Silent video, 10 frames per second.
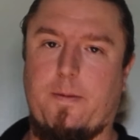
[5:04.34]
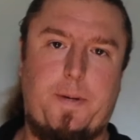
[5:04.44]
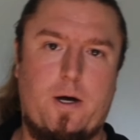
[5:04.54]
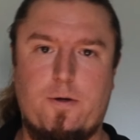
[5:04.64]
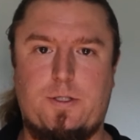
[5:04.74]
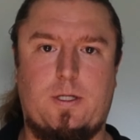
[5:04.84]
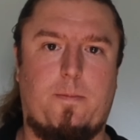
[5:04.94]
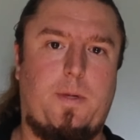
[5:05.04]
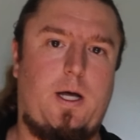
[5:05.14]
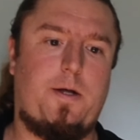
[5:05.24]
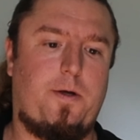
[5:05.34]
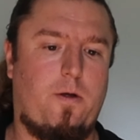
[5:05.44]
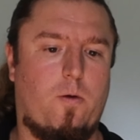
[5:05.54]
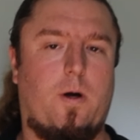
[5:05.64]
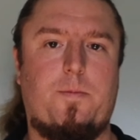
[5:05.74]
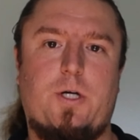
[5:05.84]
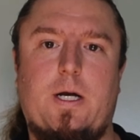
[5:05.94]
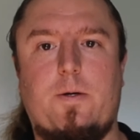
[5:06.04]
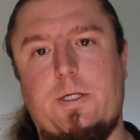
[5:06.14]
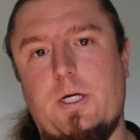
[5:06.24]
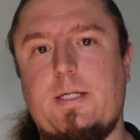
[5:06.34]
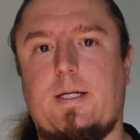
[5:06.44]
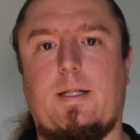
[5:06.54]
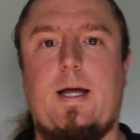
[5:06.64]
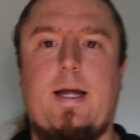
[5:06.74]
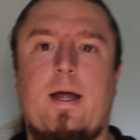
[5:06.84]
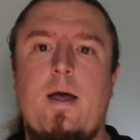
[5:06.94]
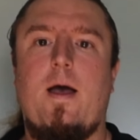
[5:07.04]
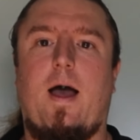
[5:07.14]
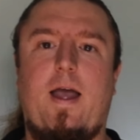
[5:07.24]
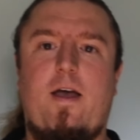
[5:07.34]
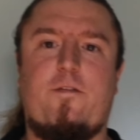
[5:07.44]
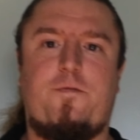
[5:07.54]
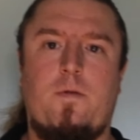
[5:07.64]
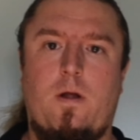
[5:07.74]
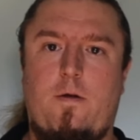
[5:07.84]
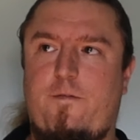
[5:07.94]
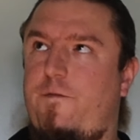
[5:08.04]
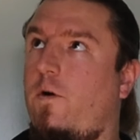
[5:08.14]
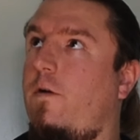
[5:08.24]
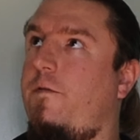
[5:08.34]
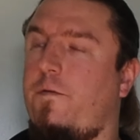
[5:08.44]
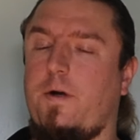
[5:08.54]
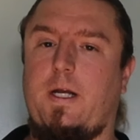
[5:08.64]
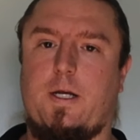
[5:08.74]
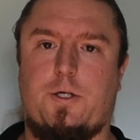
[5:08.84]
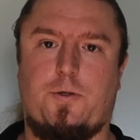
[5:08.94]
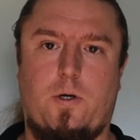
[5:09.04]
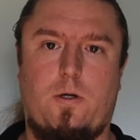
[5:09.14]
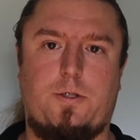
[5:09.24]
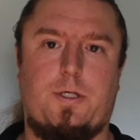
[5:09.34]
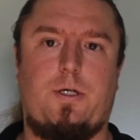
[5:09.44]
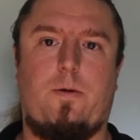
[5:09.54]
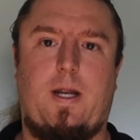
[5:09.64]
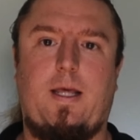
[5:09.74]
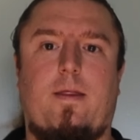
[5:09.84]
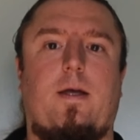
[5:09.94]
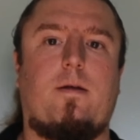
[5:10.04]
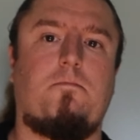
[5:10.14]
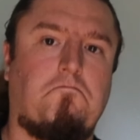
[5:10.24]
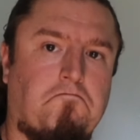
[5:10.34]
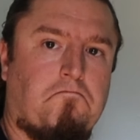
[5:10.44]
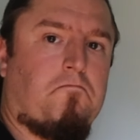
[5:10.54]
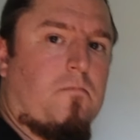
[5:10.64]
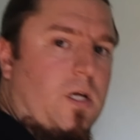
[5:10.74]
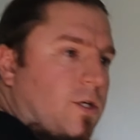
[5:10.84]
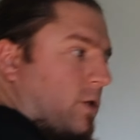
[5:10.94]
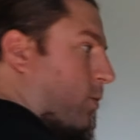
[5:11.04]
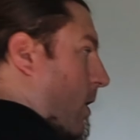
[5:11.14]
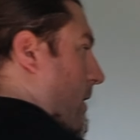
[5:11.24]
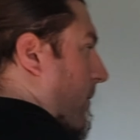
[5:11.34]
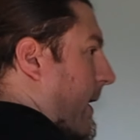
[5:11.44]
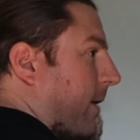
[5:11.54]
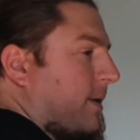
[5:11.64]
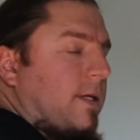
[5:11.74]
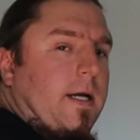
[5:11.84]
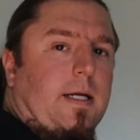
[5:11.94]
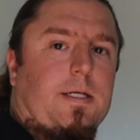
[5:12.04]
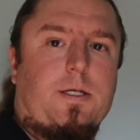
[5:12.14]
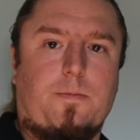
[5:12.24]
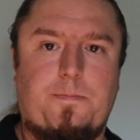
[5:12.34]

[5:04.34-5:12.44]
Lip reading: pose to the model, or I'm trying to adjust a light, I have full free control to do anything and just walk around as I need to.